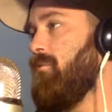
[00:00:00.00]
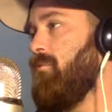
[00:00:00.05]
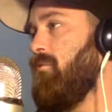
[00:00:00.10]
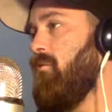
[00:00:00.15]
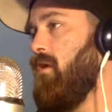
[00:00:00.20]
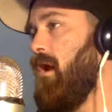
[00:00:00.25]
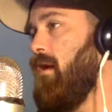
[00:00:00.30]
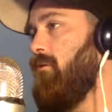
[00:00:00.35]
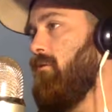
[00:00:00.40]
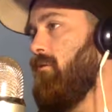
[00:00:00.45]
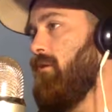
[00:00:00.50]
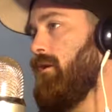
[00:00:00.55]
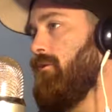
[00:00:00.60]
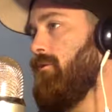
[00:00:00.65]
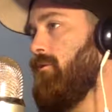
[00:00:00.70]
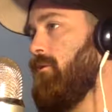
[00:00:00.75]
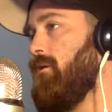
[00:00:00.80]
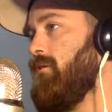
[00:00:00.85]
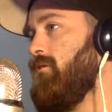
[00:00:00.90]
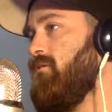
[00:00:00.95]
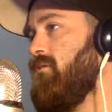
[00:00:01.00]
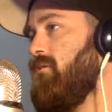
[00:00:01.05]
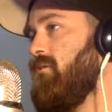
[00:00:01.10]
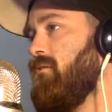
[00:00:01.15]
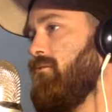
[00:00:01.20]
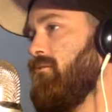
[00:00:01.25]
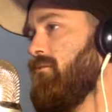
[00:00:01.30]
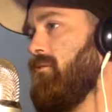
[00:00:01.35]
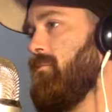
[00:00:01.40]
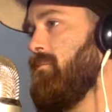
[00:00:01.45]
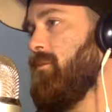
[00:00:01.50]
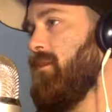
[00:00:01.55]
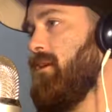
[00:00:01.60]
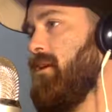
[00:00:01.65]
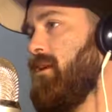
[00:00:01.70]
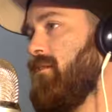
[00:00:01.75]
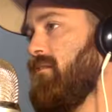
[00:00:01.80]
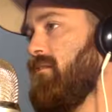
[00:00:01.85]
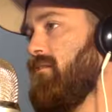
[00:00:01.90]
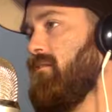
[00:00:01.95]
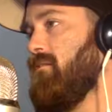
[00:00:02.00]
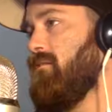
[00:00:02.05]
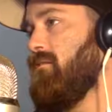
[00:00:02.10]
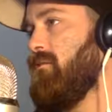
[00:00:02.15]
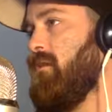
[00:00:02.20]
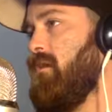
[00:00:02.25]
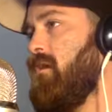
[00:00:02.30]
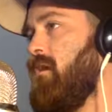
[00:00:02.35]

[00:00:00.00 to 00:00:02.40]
Barao only 32 years old, but yeah, this is